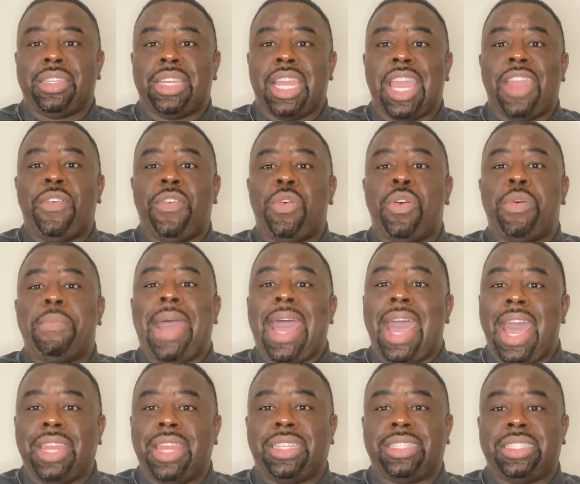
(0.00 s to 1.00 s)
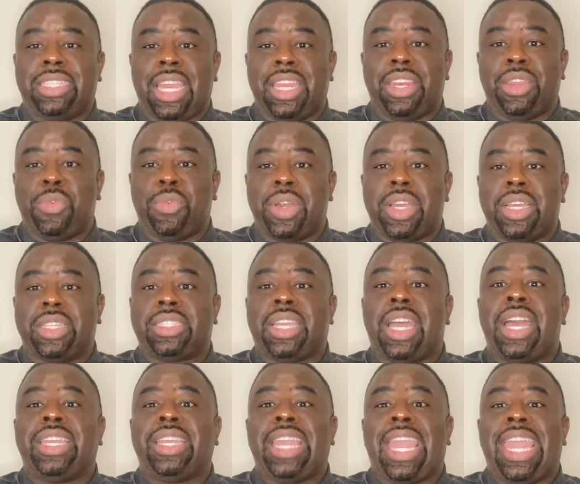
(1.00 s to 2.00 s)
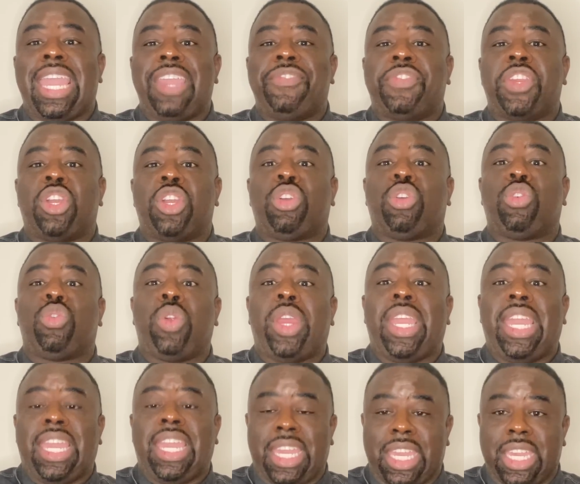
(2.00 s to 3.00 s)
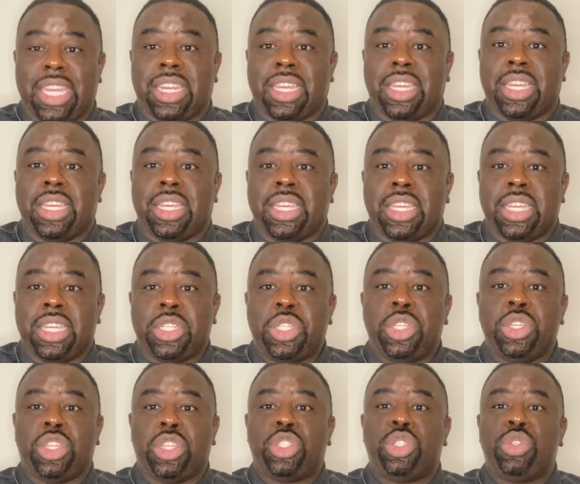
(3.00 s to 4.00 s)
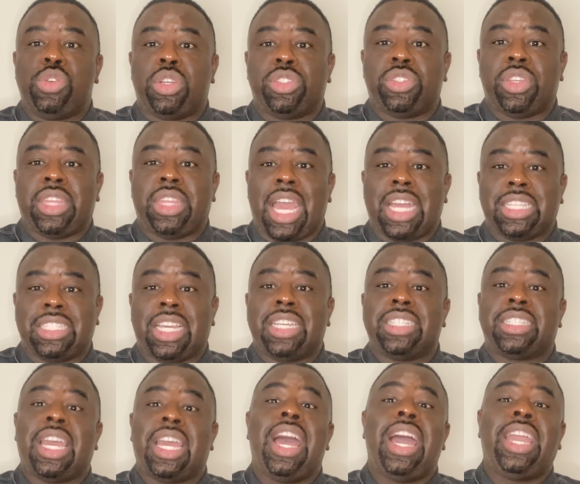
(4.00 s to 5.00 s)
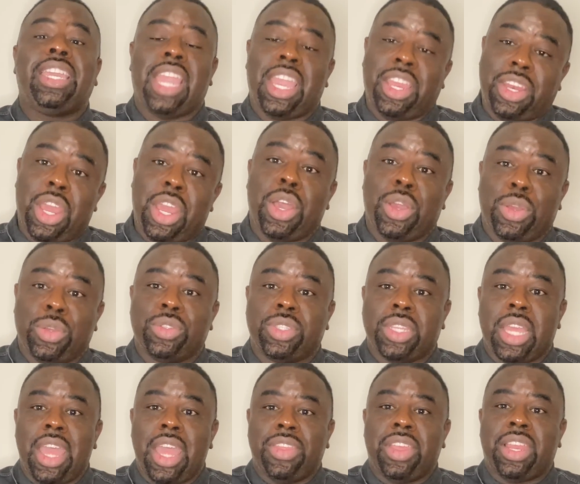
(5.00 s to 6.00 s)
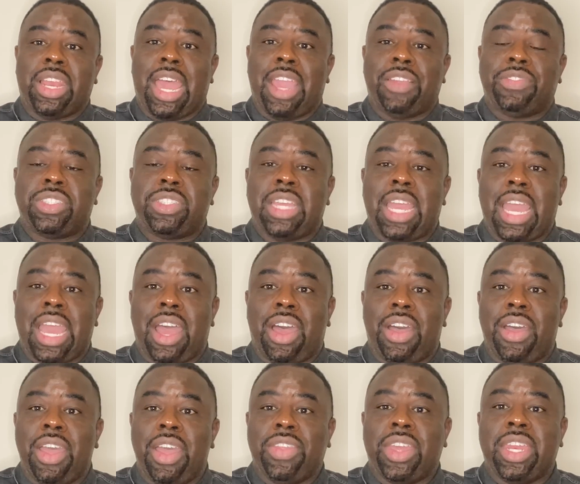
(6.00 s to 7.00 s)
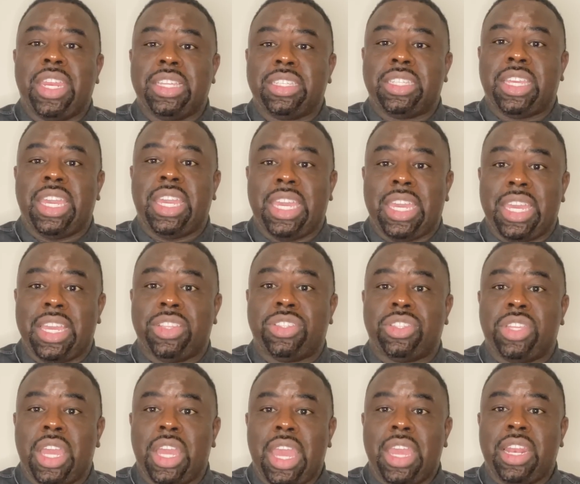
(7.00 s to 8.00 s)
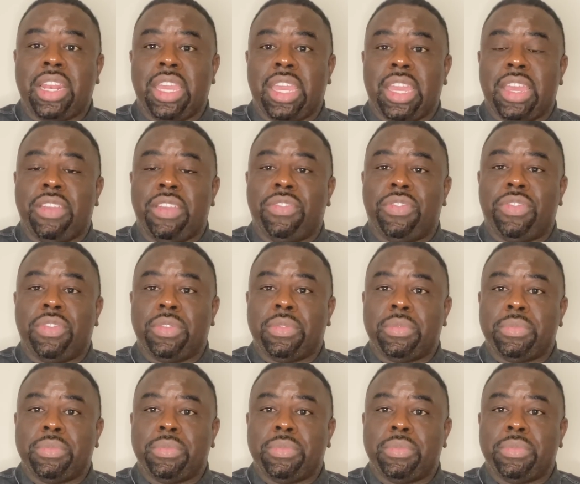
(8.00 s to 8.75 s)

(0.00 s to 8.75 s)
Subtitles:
And from what my understanding was, Kanye even agreed to the $200,000, because Kanye knows the lifestyle that his kids live.